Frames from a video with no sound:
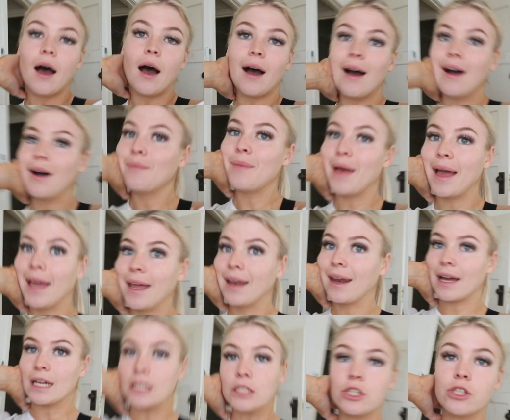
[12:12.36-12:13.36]

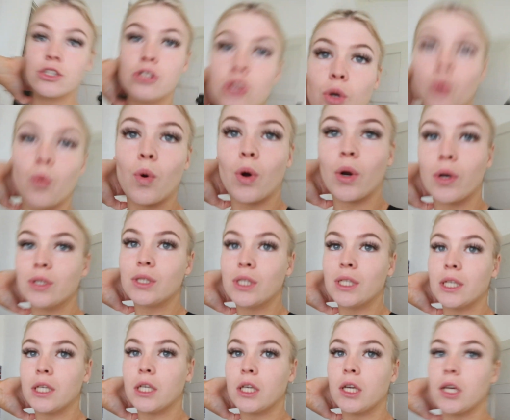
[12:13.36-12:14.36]
And I just
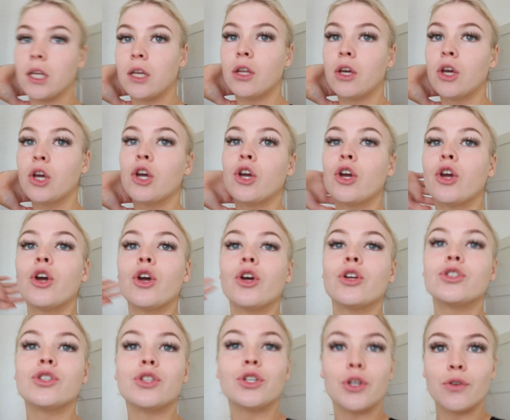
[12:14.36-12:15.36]
wanted
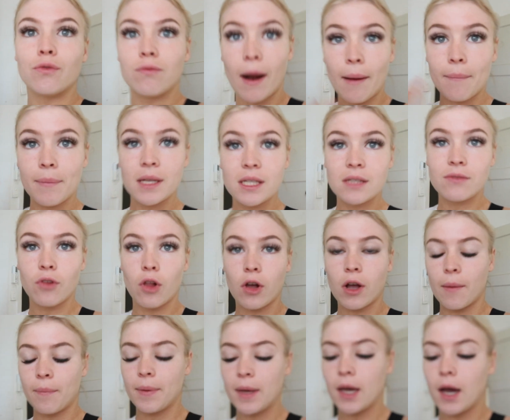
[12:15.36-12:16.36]
to wrap this
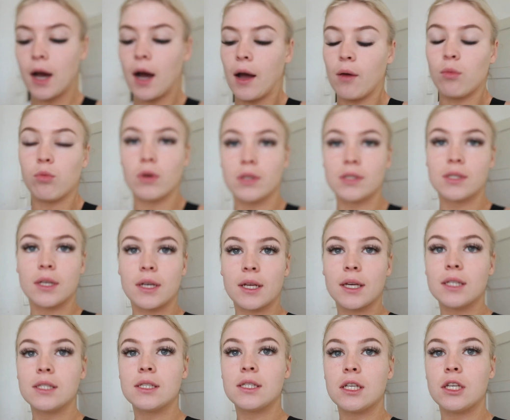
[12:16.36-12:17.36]
vlog up here. I was gonna
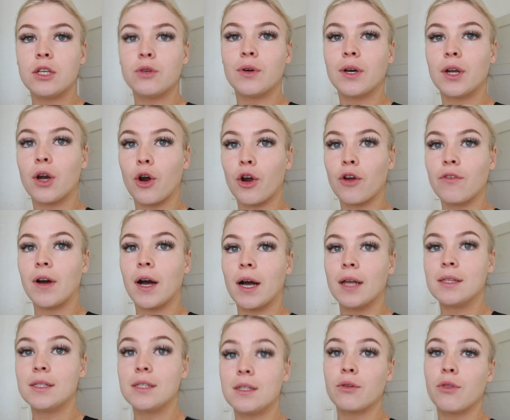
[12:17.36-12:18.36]
continue it over
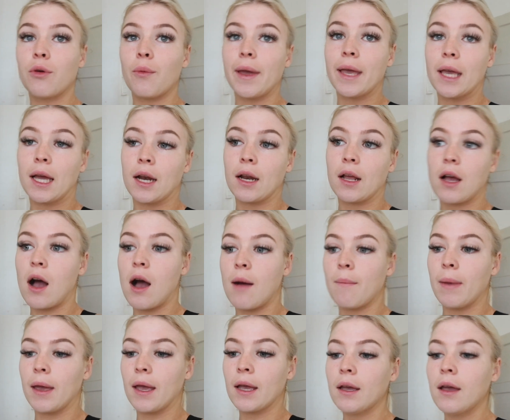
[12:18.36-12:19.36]
until the weekend
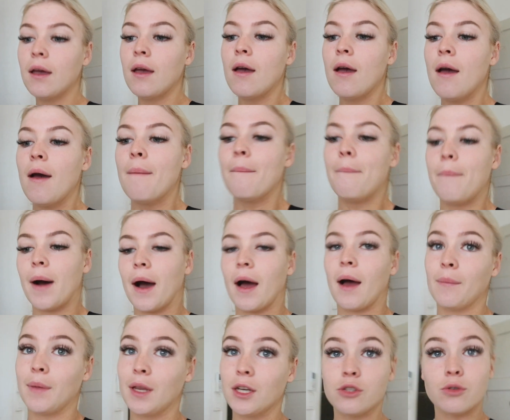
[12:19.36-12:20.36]
coming, but
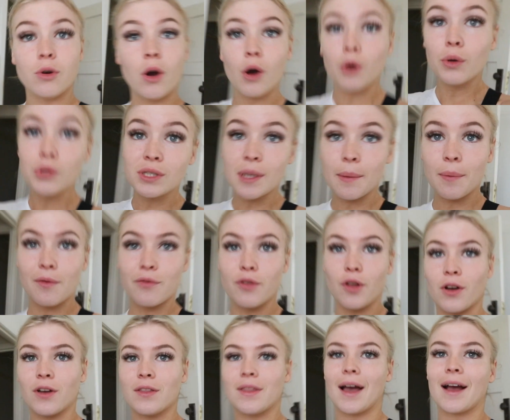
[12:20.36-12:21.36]
I'm gonna do a whole separate
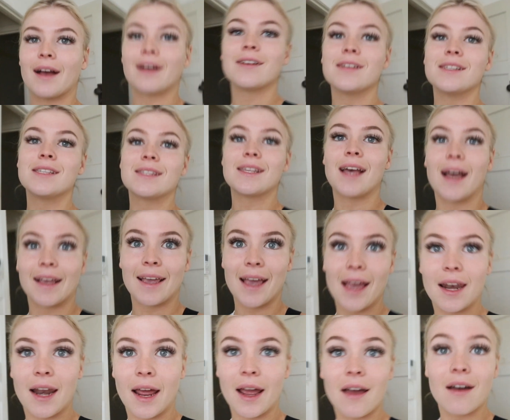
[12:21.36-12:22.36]
vlog on that because
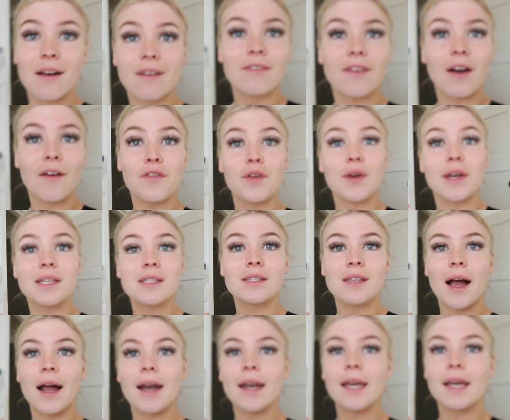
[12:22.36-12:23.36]
again, I have a few
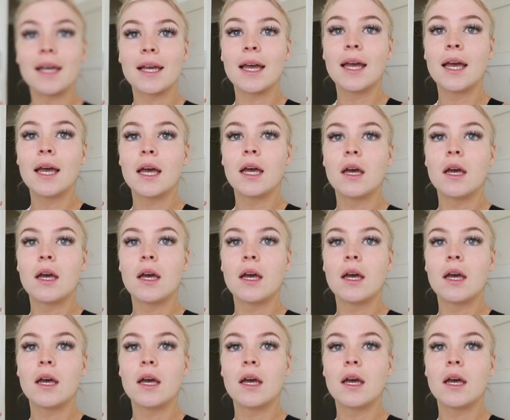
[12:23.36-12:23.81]
exciting